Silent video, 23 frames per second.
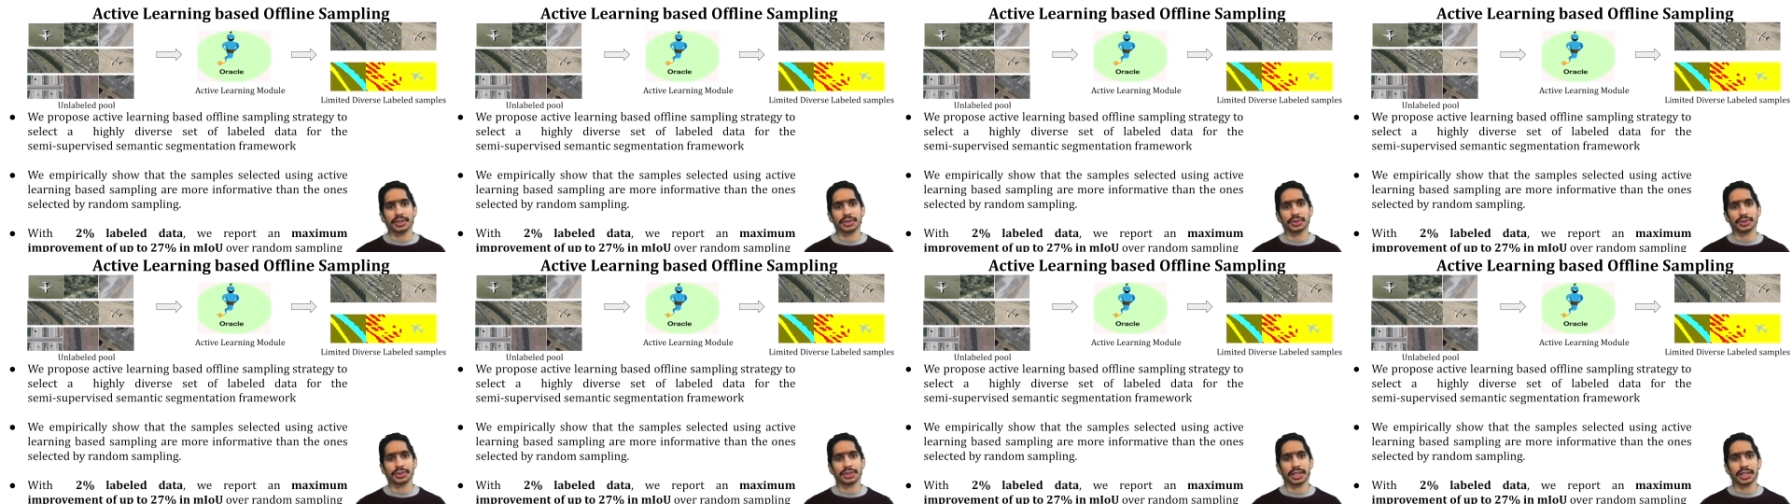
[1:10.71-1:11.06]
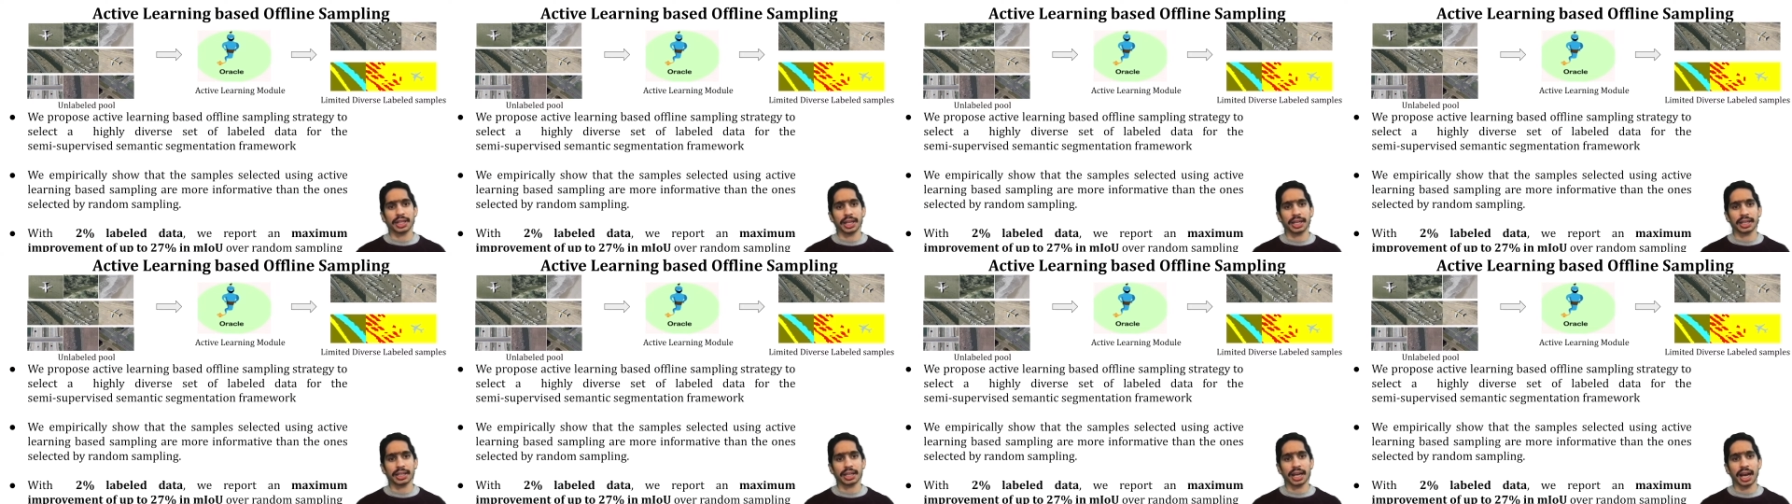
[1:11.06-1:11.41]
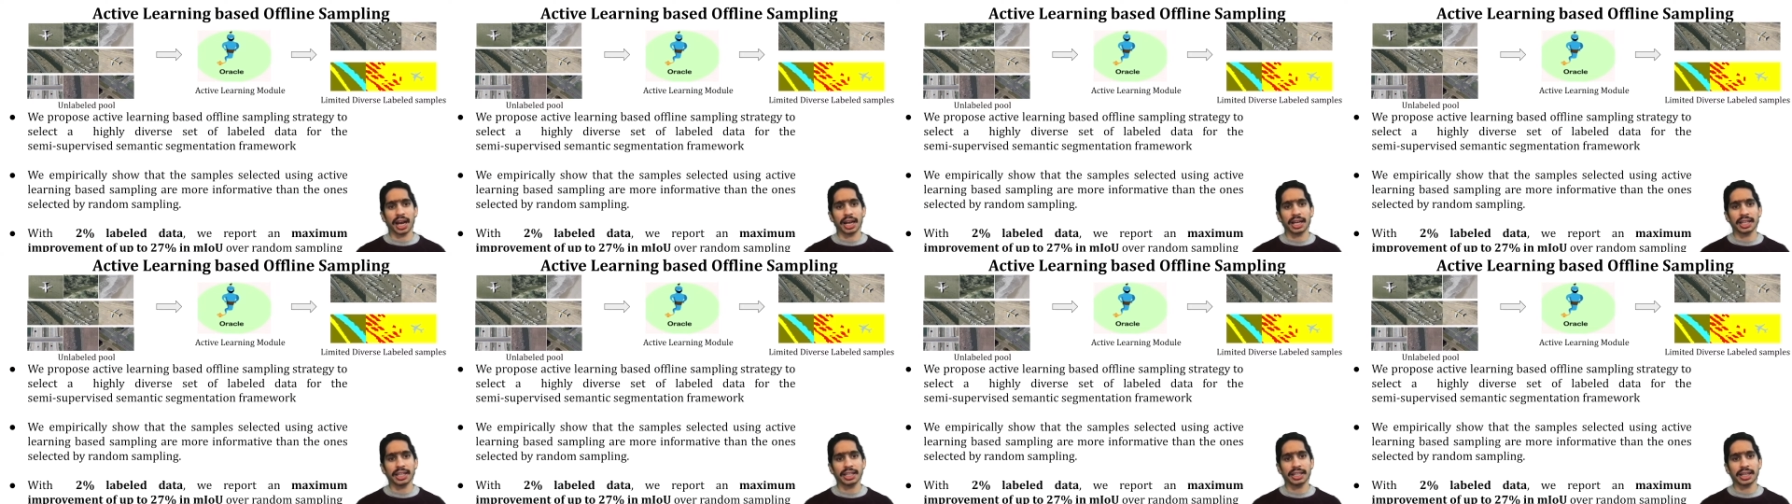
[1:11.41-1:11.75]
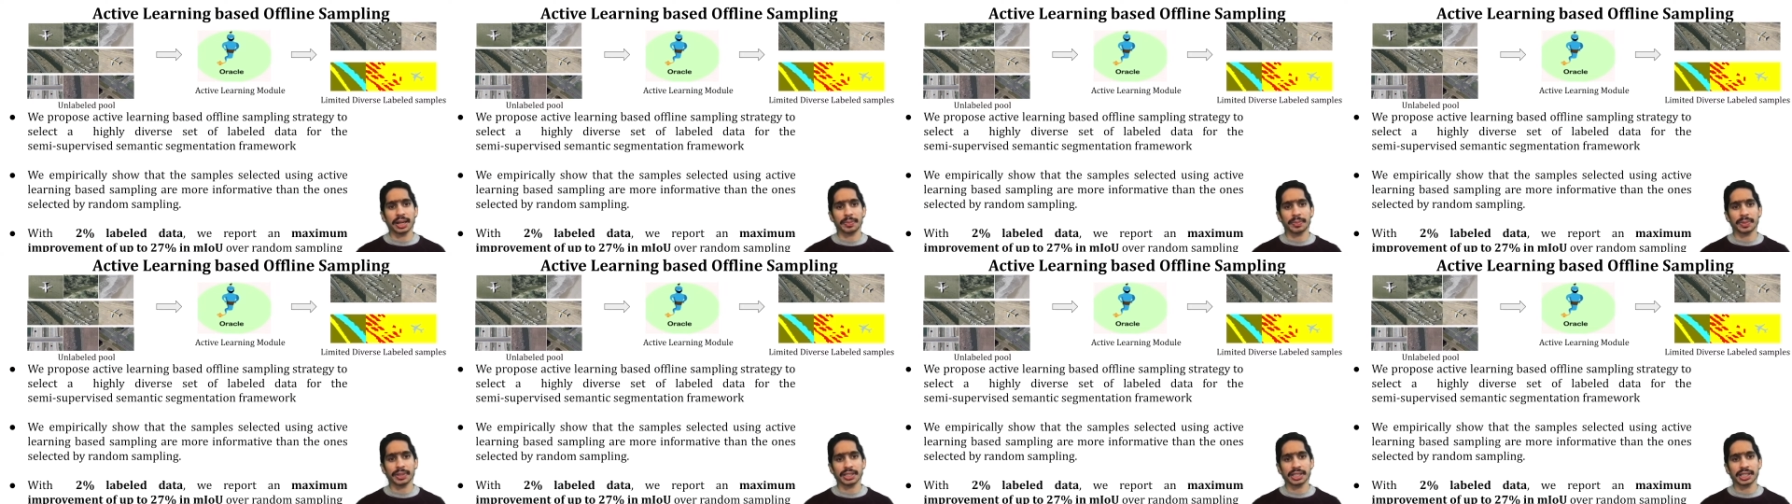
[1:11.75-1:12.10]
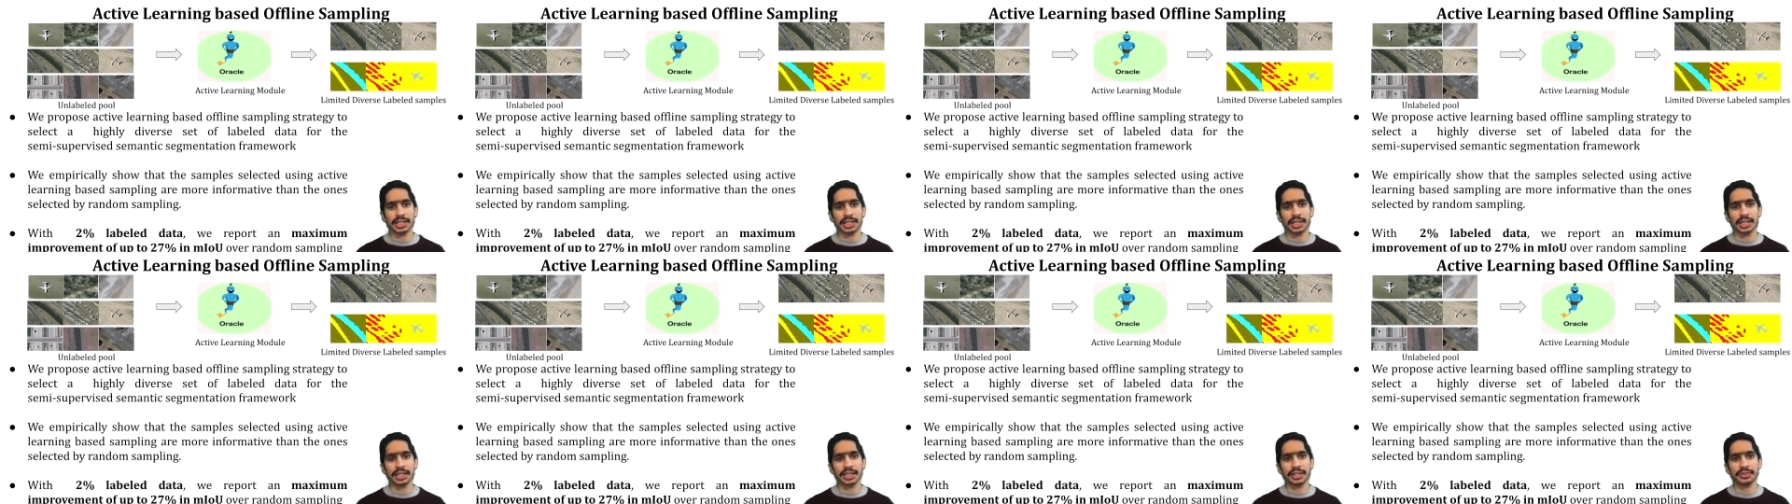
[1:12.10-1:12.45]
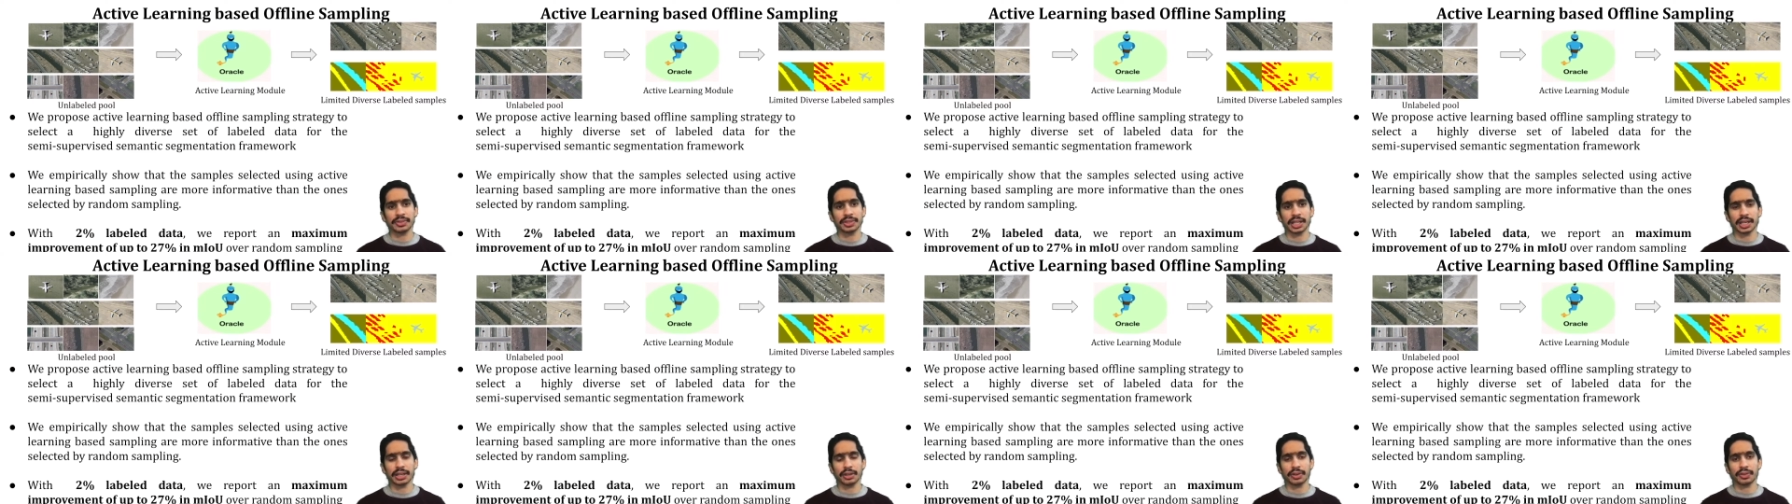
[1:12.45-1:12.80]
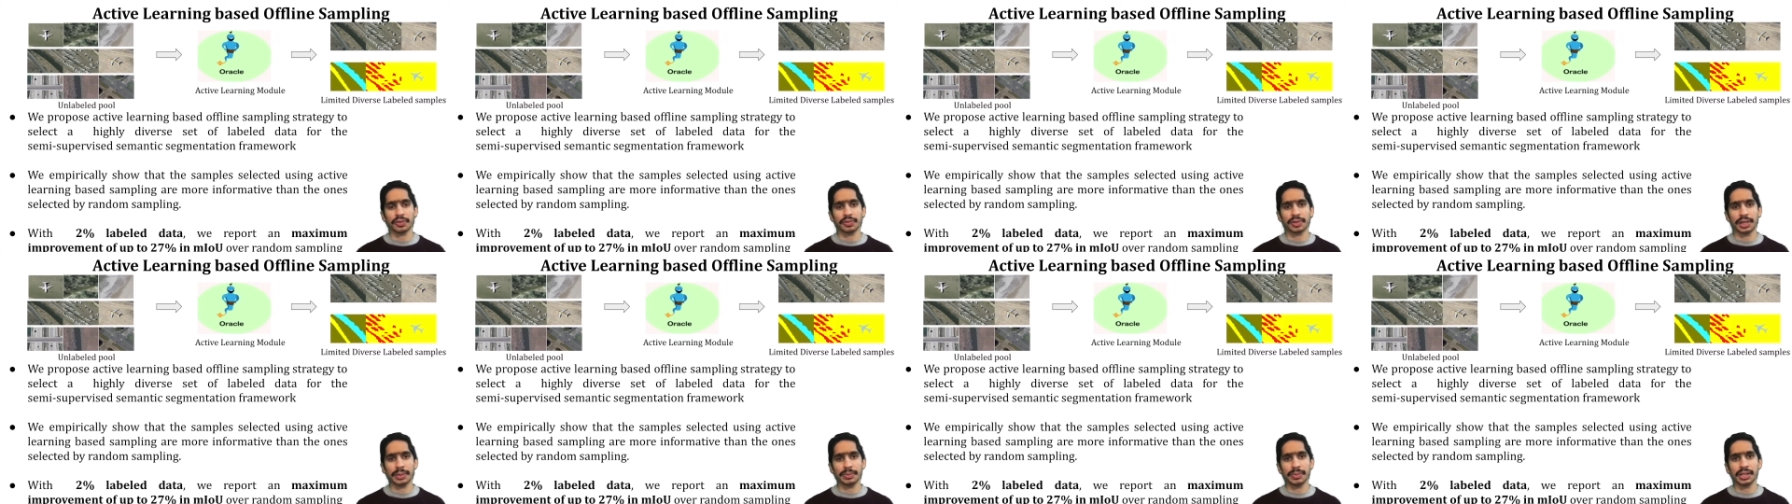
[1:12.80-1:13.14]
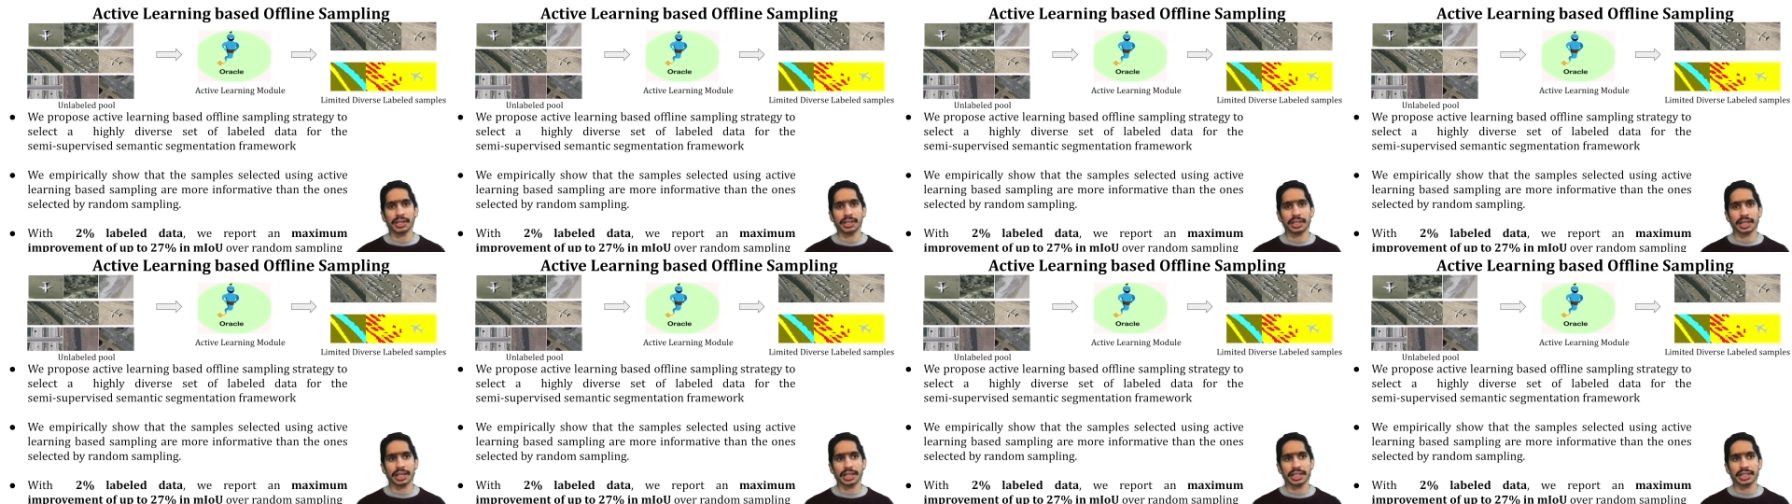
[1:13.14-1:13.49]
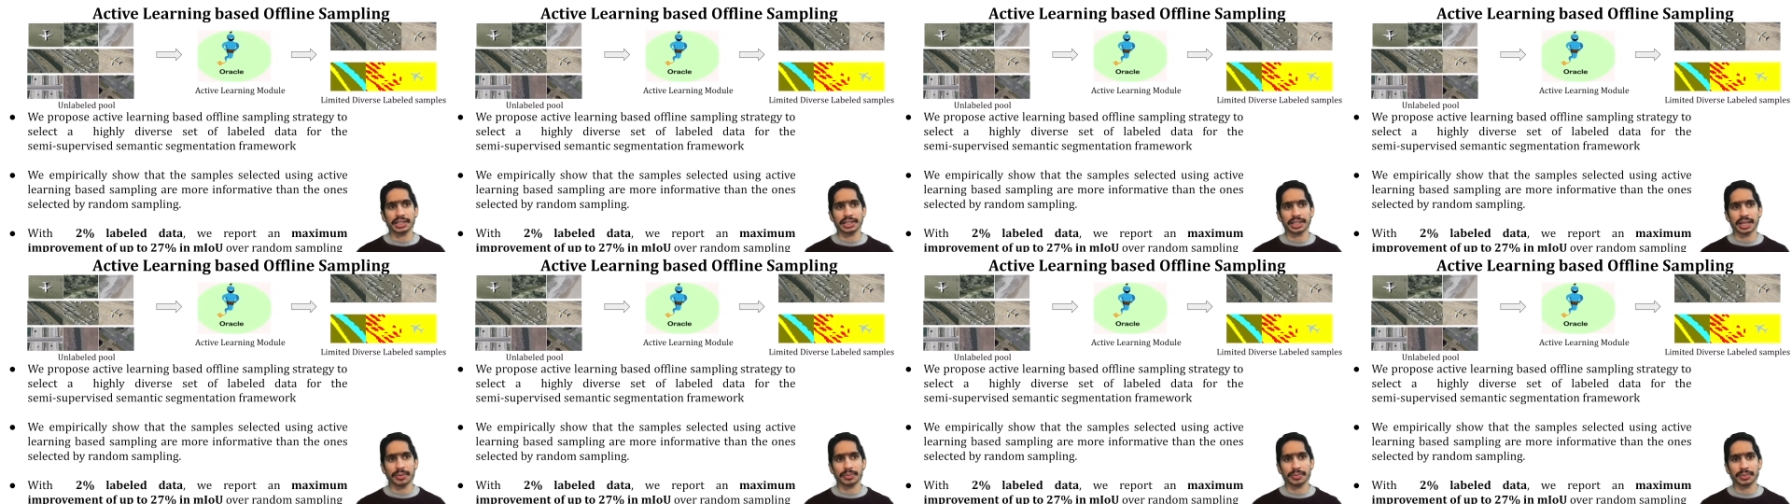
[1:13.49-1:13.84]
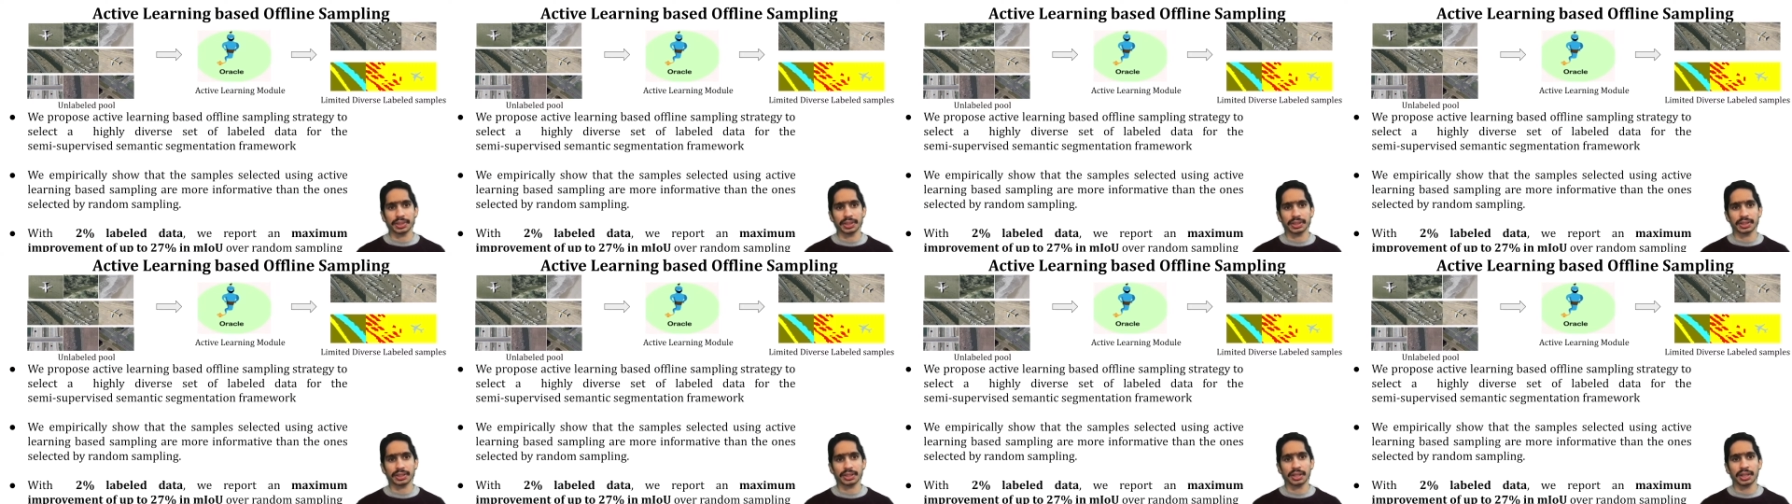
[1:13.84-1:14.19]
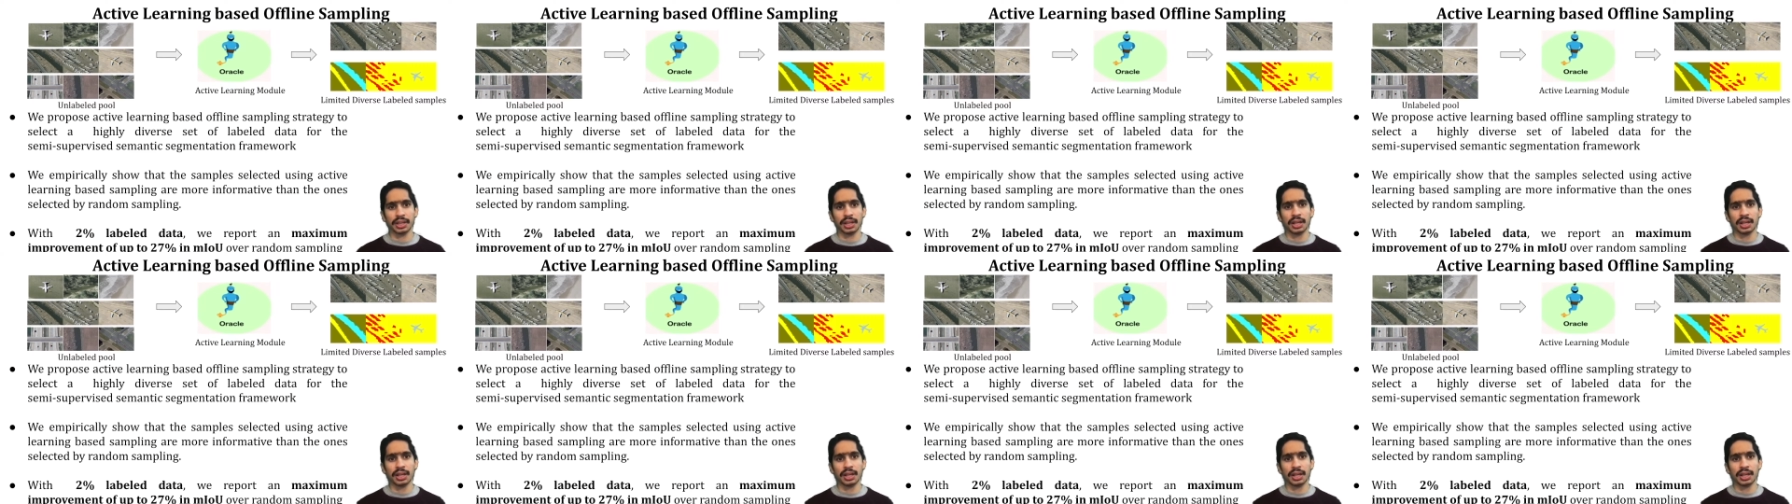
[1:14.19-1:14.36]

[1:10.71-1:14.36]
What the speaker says: to select highly representative set of labeled training samples.